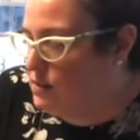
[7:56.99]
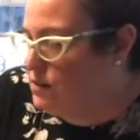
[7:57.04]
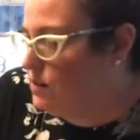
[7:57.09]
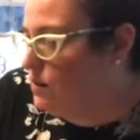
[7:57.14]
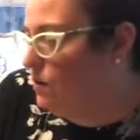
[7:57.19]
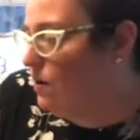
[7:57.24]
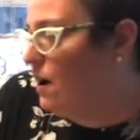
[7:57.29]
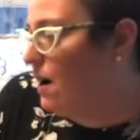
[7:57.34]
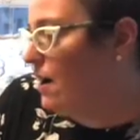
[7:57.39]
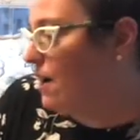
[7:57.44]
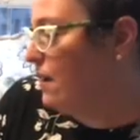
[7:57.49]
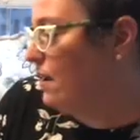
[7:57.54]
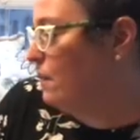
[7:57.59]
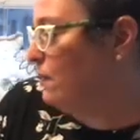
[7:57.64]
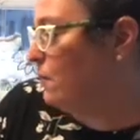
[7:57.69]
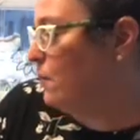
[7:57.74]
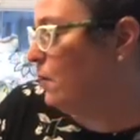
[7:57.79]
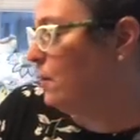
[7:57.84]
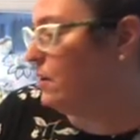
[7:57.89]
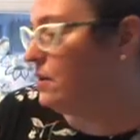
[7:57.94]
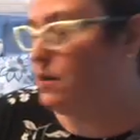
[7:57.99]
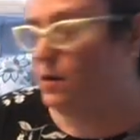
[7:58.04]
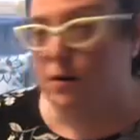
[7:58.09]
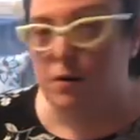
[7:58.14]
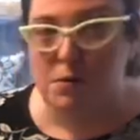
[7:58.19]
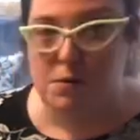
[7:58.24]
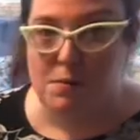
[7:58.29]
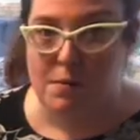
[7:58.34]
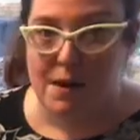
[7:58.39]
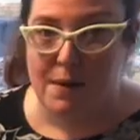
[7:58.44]
So I am going to
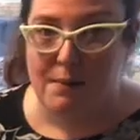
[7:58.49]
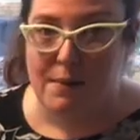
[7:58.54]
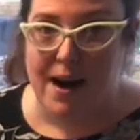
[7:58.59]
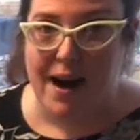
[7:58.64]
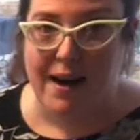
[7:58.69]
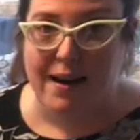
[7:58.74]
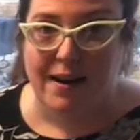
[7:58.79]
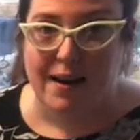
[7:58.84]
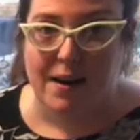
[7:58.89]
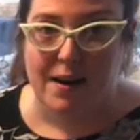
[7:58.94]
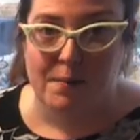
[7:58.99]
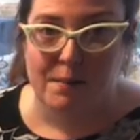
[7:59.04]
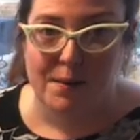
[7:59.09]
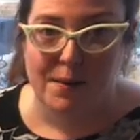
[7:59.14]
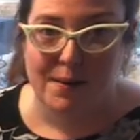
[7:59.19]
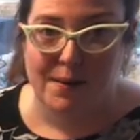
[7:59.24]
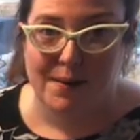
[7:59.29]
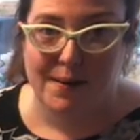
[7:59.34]
use my backup,